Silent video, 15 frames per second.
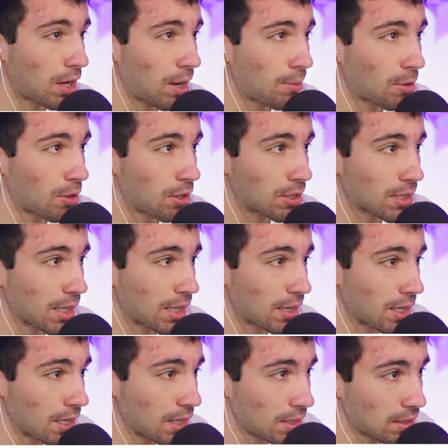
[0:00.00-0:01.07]
come across like
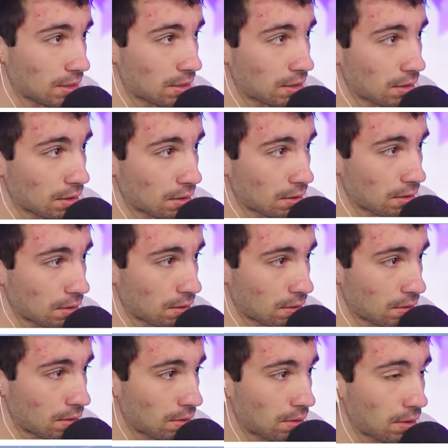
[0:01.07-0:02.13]
this,
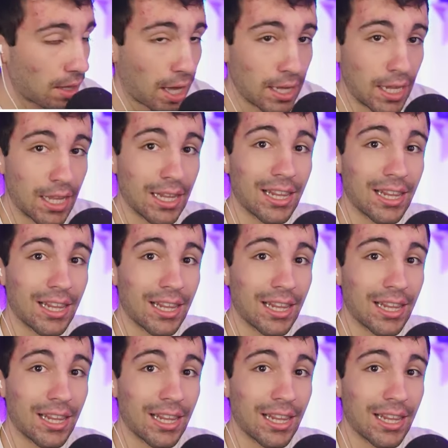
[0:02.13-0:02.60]
and then